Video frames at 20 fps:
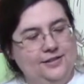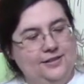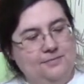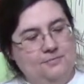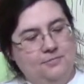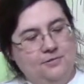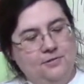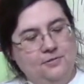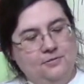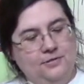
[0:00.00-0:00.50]

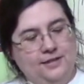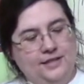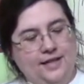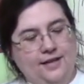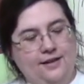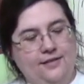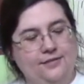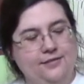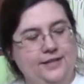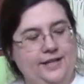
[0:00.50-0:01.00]
broke
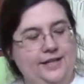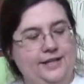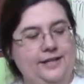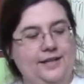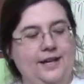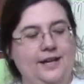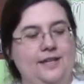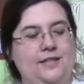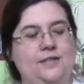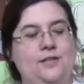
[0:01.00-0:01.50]
down and
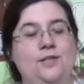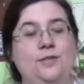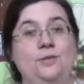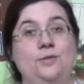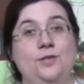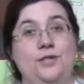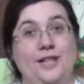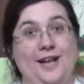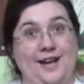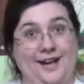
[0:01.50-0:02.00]
got 2
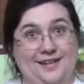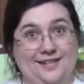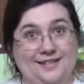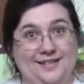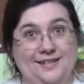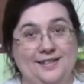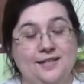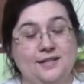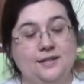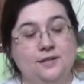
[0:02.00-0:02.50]
jacks.
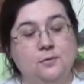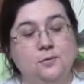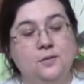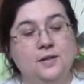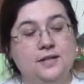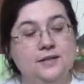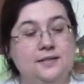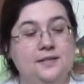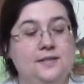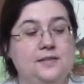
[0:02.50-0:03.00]

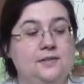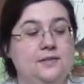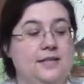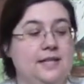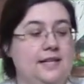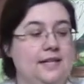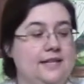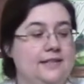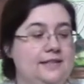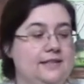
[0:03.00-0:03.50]
Once you
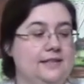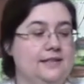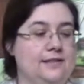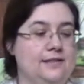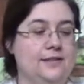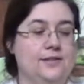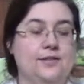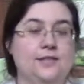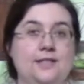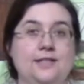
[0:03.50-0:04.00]
get a
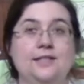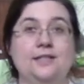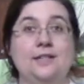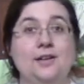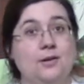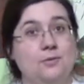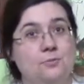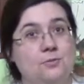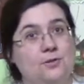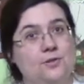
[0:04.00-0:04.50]
certain
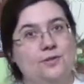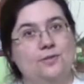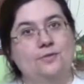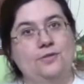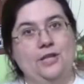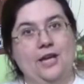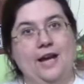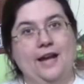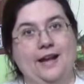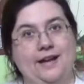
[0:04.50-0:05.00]
number of
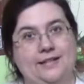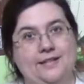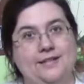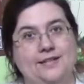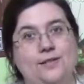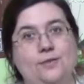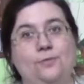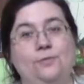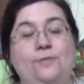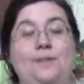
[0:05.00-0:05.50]
jacks,
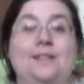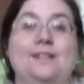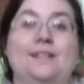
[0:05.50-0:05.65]
you feel